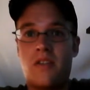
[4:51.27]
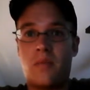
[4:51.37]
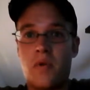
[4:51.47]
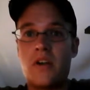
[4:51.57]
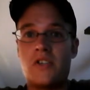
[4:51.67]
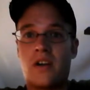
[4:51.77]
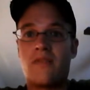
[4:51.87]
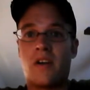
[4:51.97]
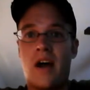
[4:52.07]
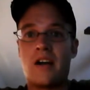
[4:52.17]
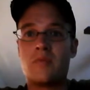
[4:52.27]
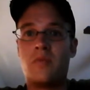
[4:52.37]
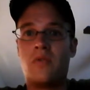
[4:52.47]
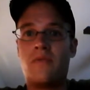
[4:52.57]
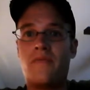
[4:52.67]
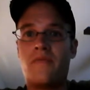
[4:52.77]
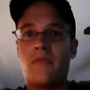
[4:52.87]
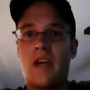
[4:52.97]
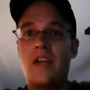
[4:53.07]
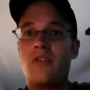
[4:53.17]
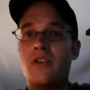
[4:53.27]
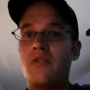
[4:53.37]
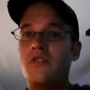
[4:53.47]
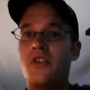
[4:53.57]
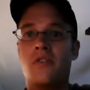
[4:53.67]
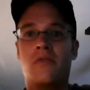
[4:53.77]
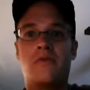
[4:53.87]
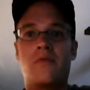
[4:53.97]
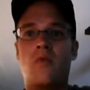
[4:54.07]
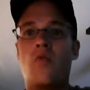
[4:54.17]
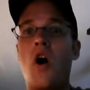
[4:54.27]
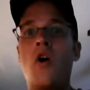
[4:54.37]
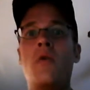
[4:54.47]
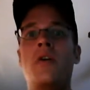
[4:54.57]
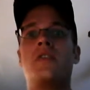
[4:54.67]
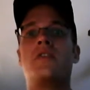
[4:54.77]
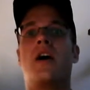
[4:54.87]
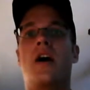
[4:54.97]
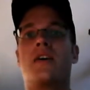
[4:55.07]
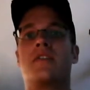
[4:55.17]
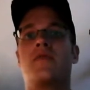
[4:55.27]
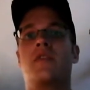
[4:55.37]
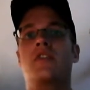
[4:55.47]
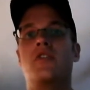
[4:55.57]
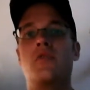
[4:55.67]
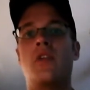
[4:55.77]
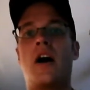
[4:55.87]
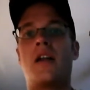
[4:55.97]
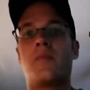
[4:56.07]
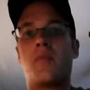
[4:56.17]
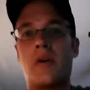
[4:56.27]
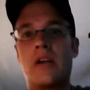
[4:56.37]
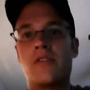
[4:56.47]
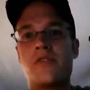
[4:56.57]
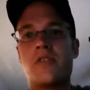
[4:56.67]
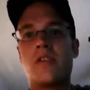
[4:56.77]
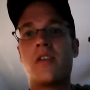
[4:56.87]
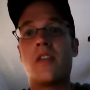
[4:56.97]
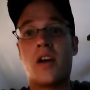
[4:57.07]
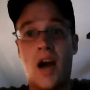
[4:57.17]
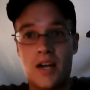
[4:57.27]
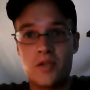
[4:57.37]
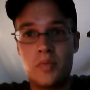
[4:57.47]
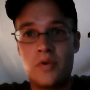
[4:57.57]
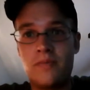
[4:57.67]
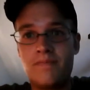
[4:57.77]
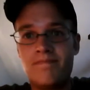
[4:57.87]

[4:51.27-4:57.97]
the preaching of the gospel, and he'll use you. Woe to us if we do not preach the gospel.